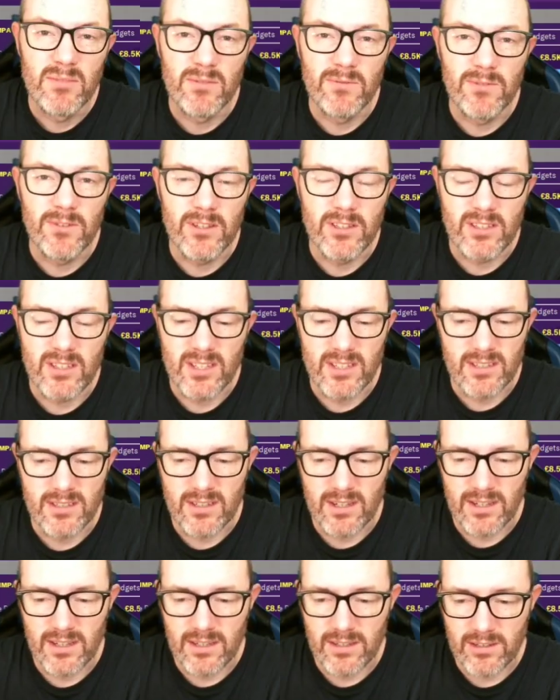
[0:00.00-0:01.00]
But first, let's
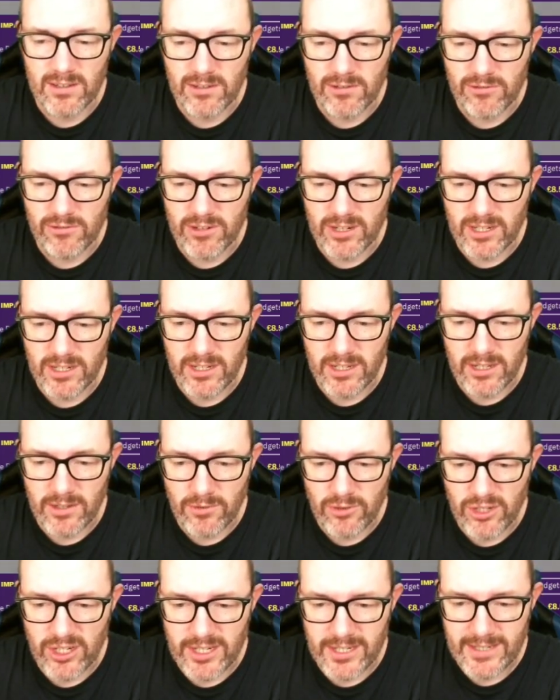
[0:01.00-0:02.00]
start our contract
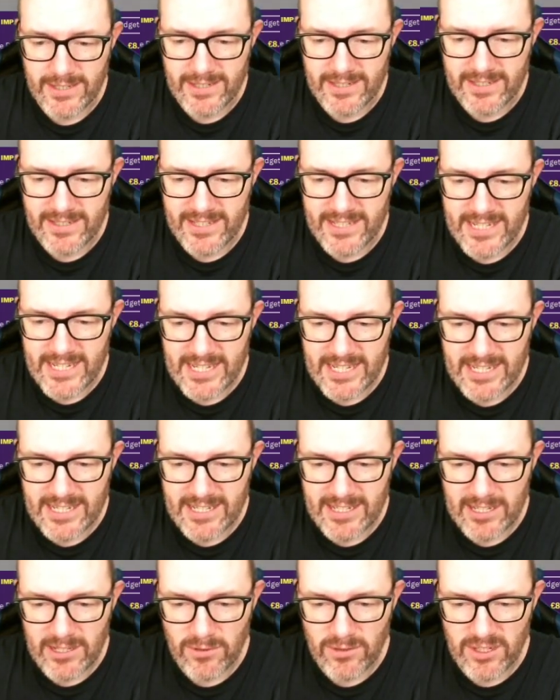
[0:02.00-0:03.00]
negotiations here.
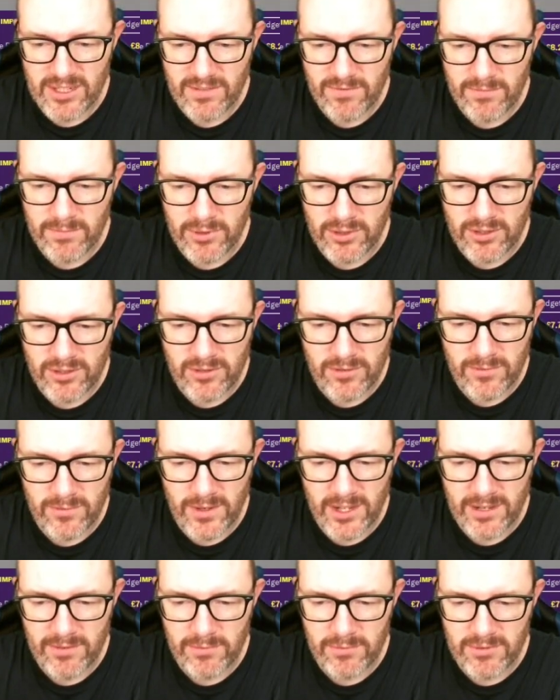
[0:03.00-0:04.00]
So
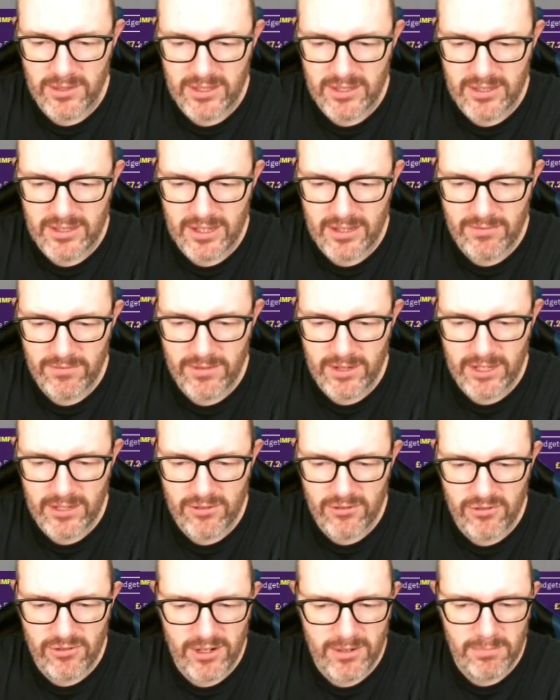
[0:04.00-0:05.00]
7.25, we're definitely going
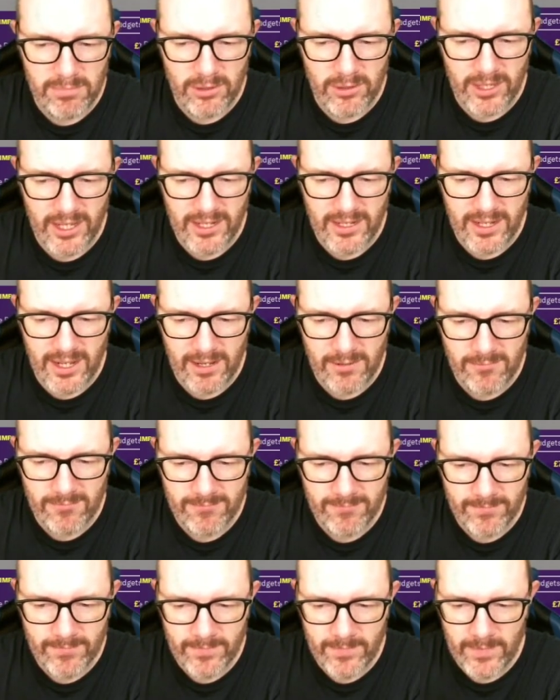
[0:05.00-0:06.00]
to try and pull that down.
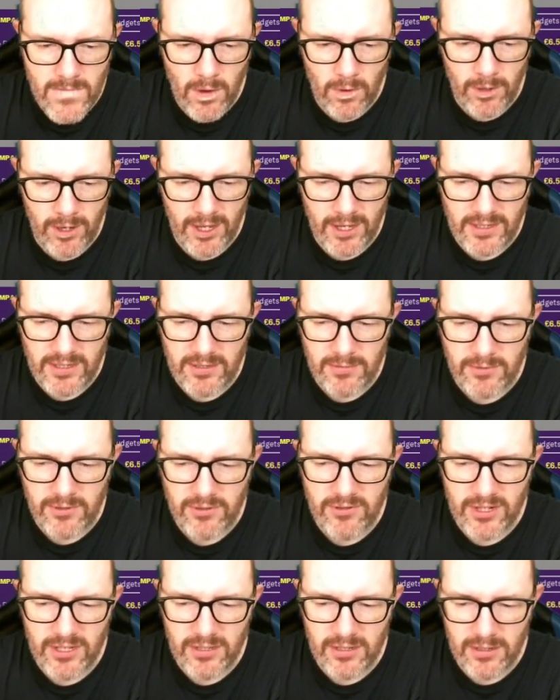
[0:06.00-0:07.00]
Okay, so we
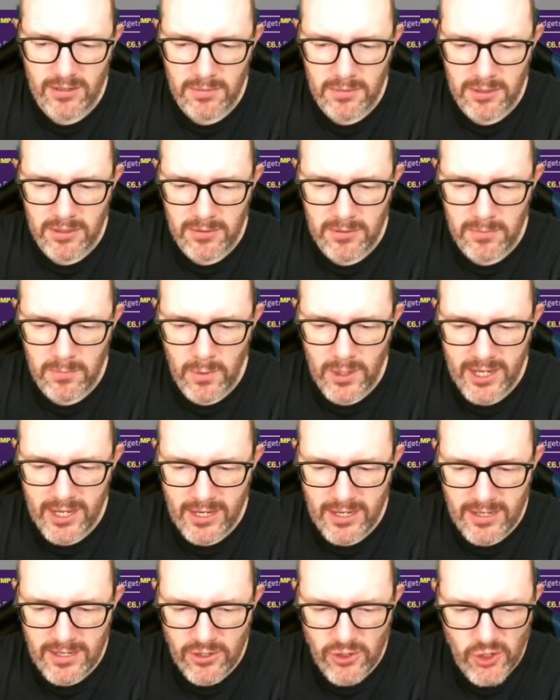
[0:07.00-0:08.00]
tried to lower the
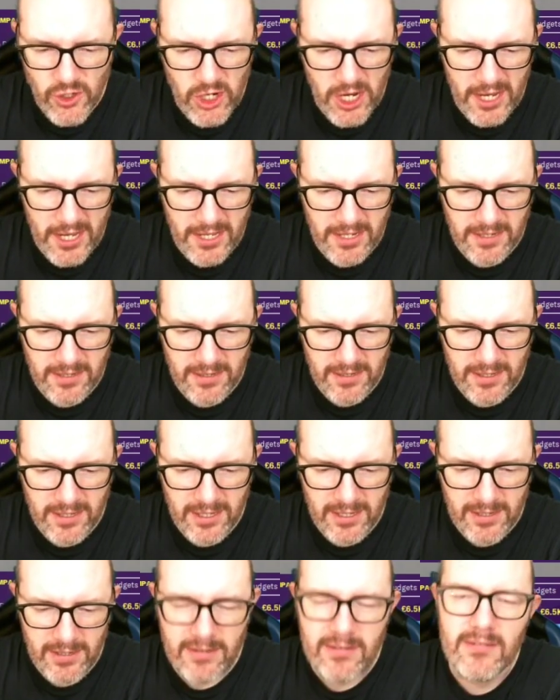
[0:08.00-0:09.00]
wage and
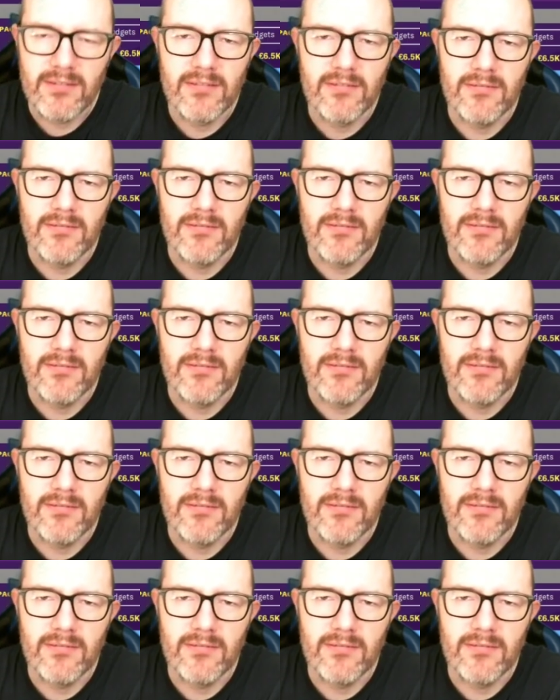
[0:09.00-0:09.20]
the